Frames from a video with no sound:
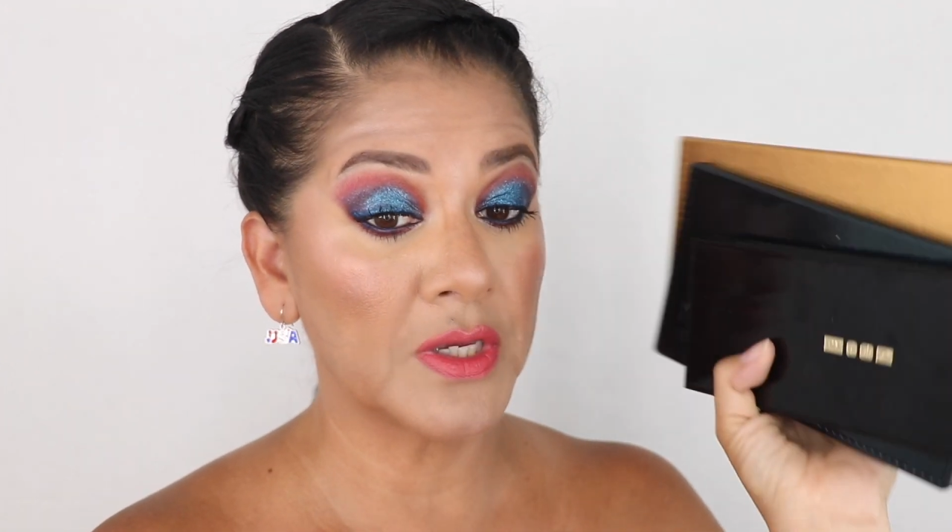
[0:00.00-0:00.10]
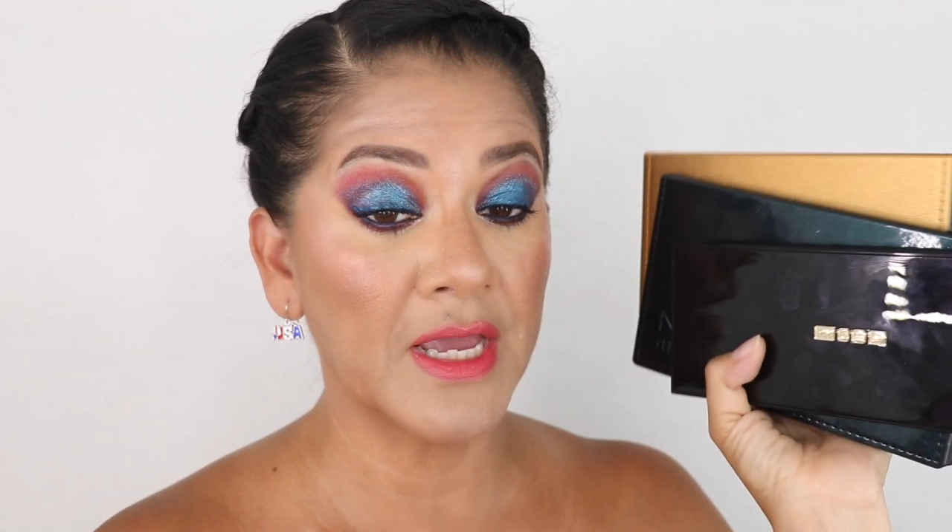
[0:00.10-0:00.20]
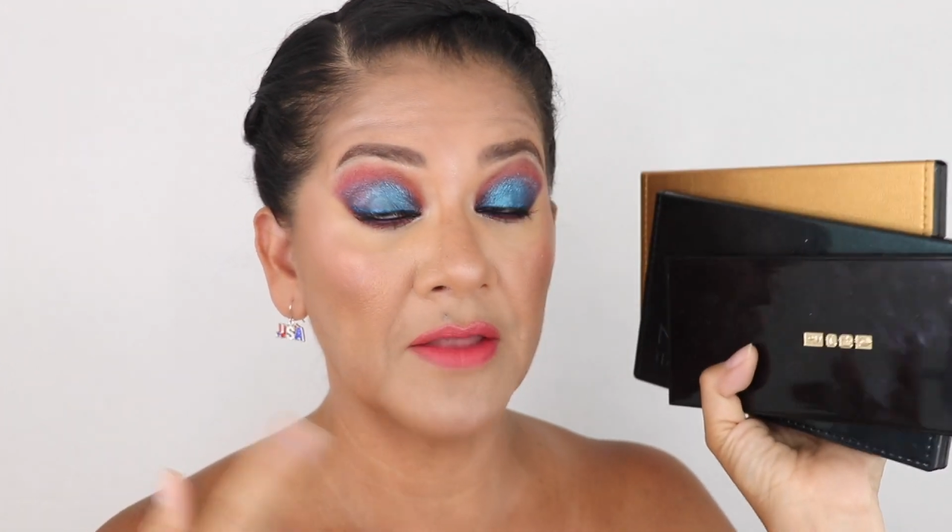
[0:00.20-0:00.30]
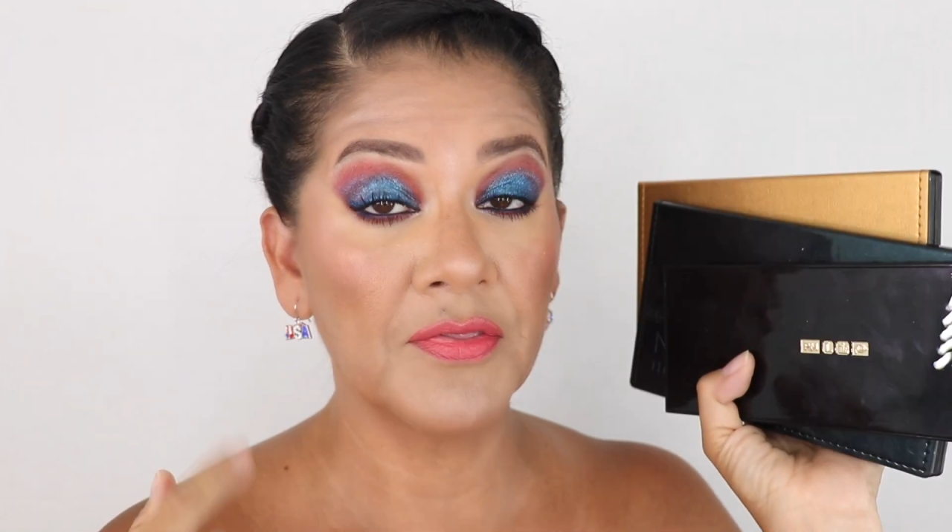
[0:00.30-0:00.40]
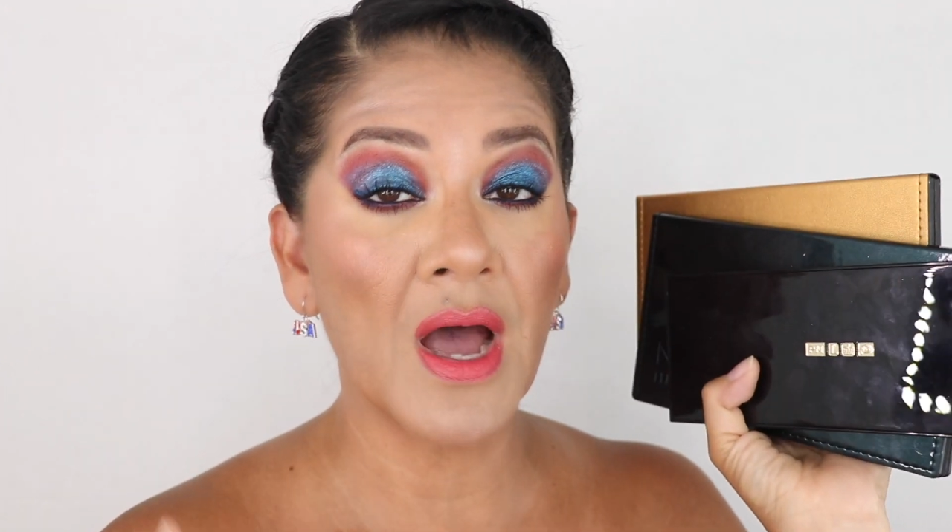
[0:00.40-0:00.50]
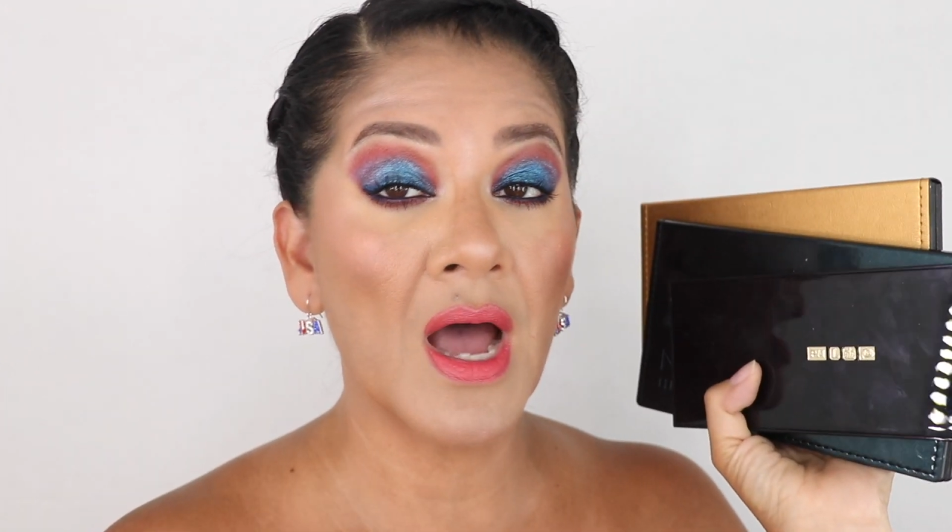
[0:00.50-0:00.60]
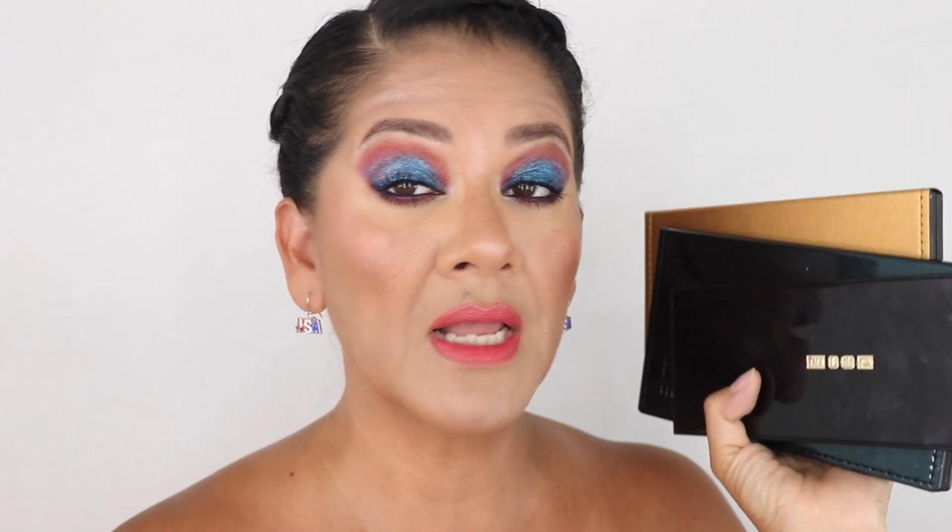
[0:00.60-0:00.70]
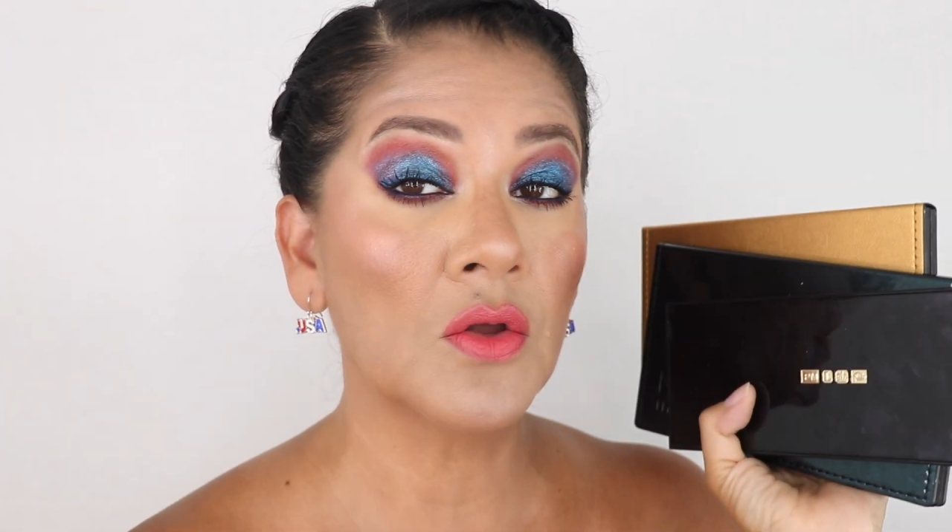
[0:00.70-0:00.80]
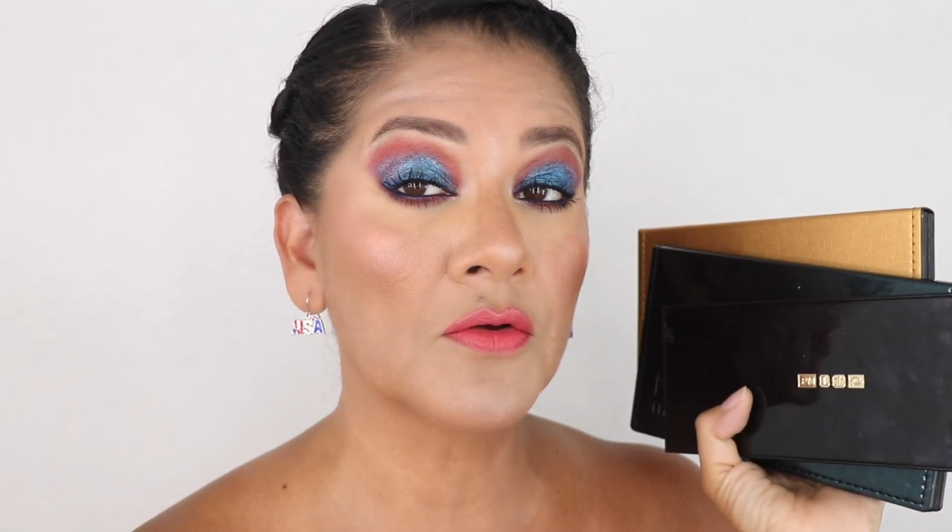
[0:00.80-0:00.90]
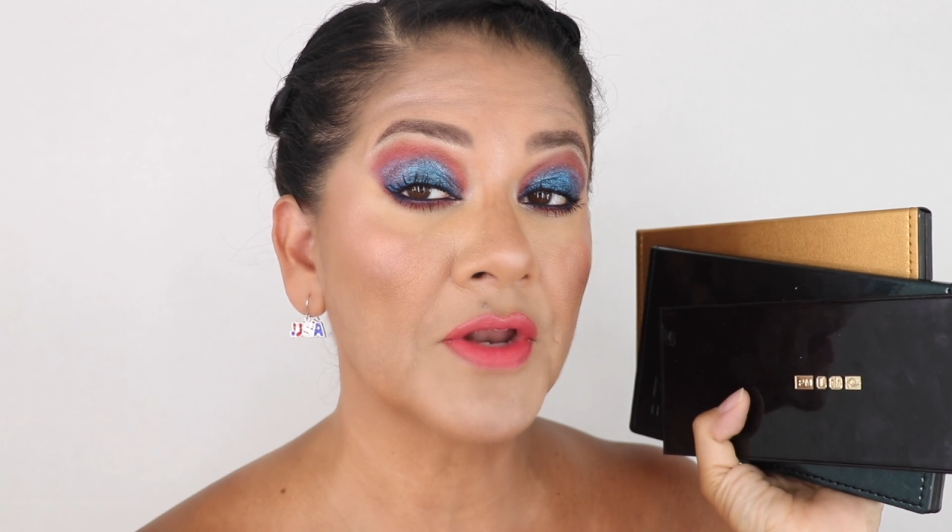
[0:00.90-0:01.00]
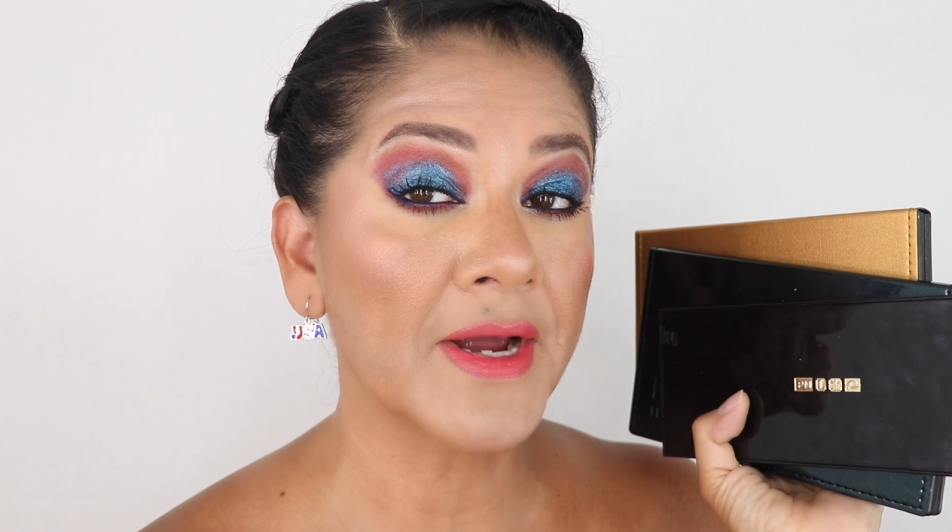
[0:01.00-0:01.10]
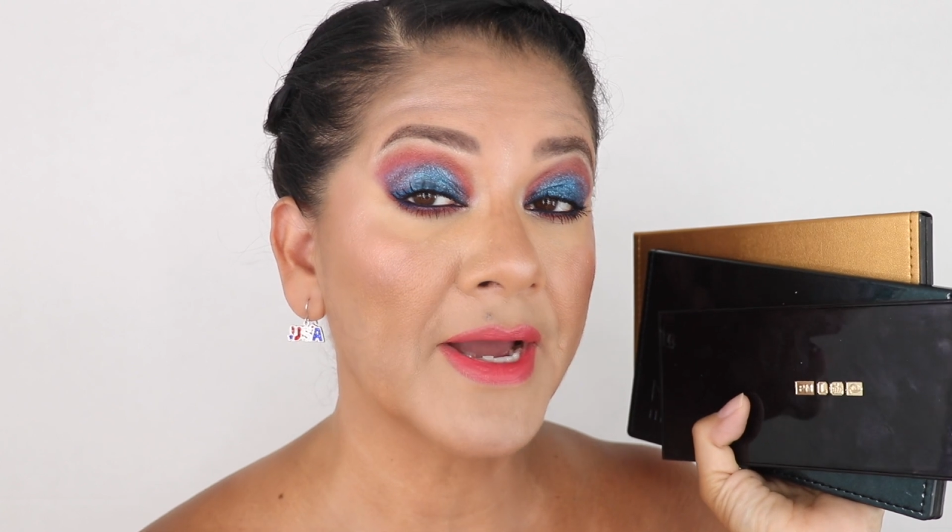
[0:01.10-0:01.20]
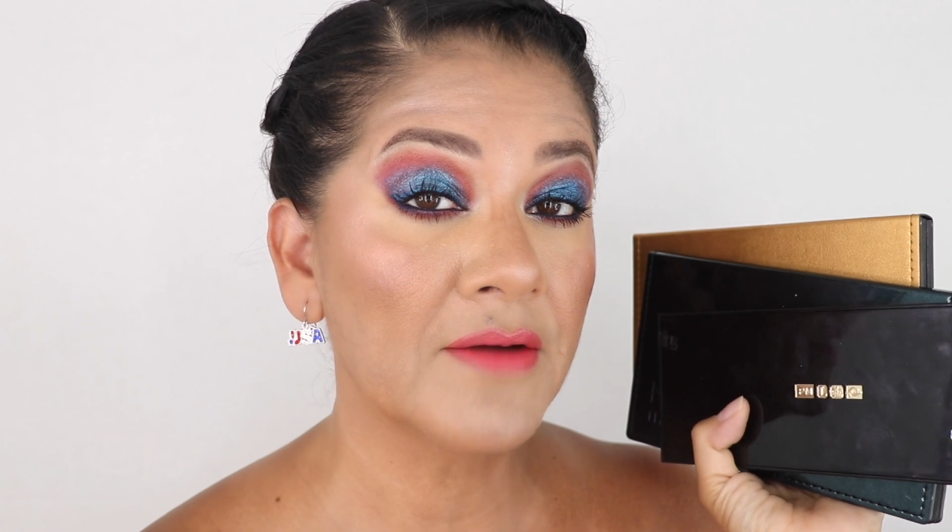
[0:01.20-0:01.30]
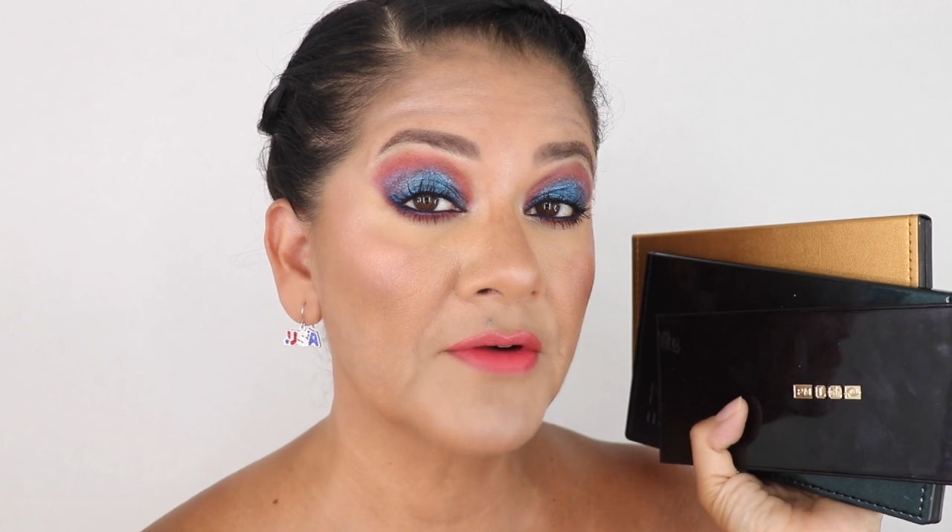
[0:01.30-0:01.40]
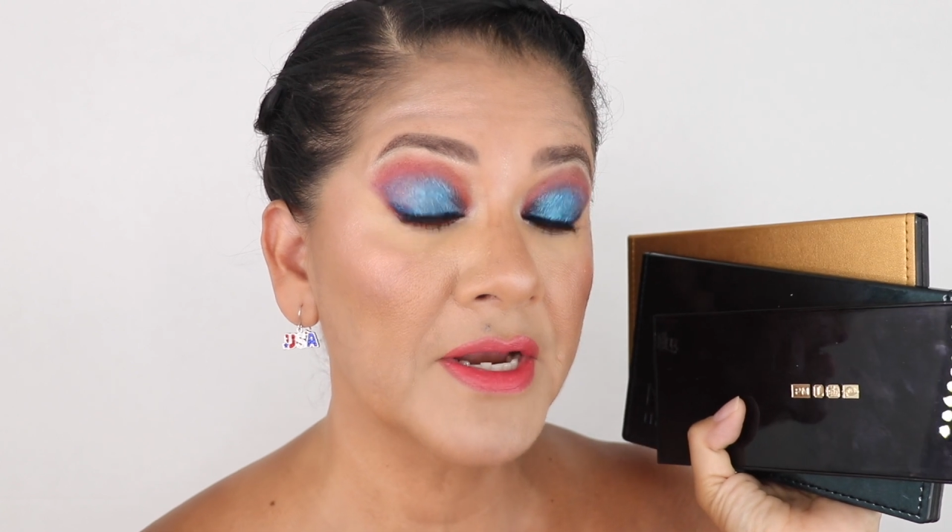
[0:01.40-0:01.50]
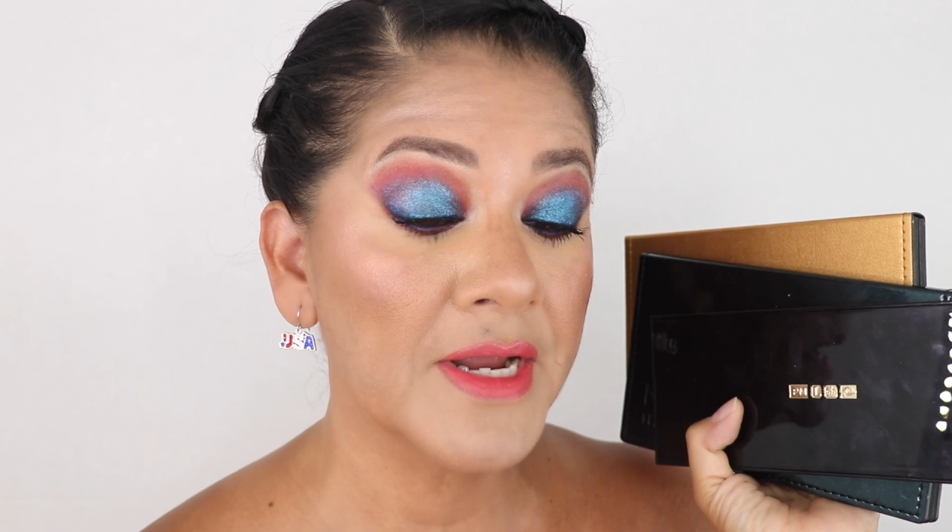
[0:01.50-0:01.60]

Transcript: get the eye look that I have right